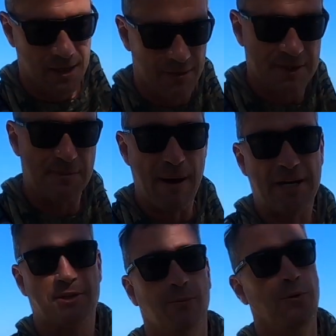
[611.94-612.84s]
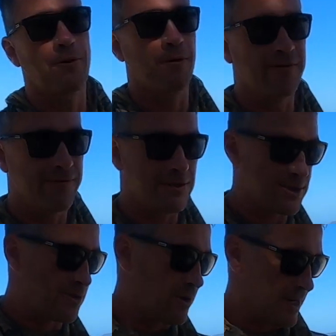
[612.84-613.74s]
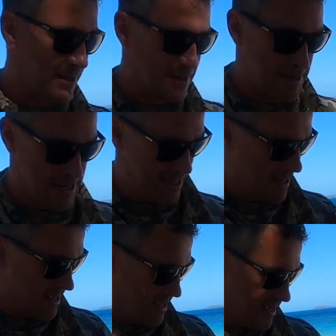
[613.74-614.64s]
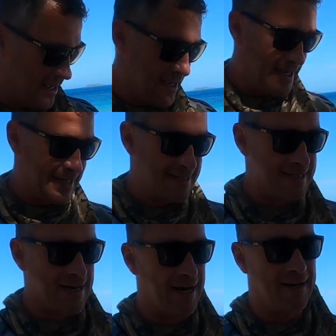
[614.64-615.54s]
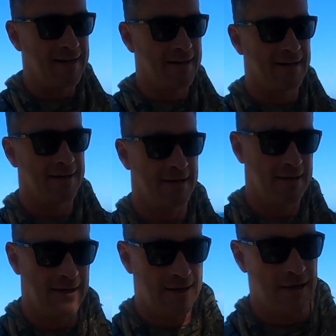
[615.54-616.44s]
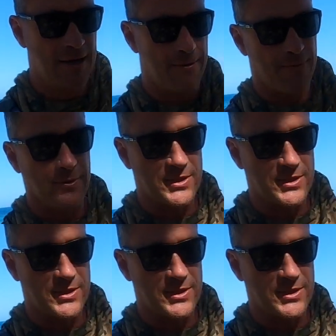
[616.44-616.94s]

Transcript: We smashed the water on the first night, and we're all